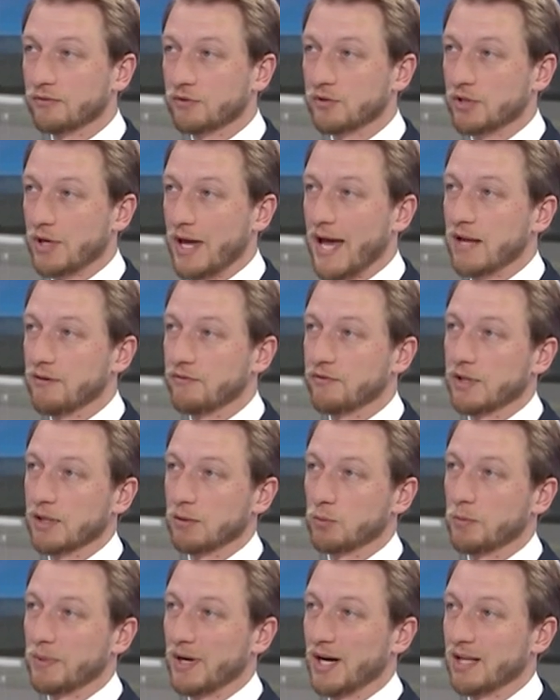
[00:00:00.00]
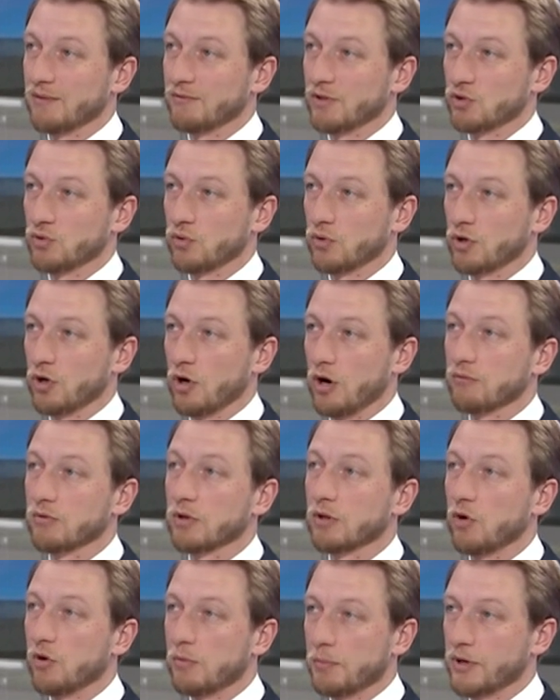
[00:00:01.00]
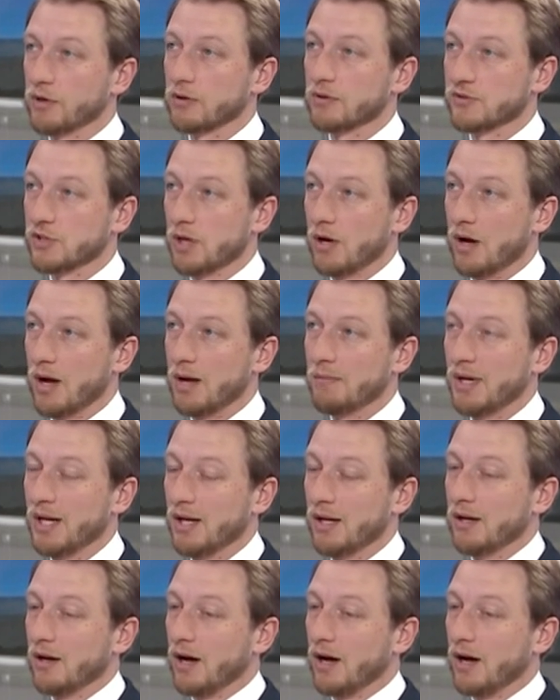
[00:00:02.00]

to add for the Liberal Party in Victoria over a long period of time.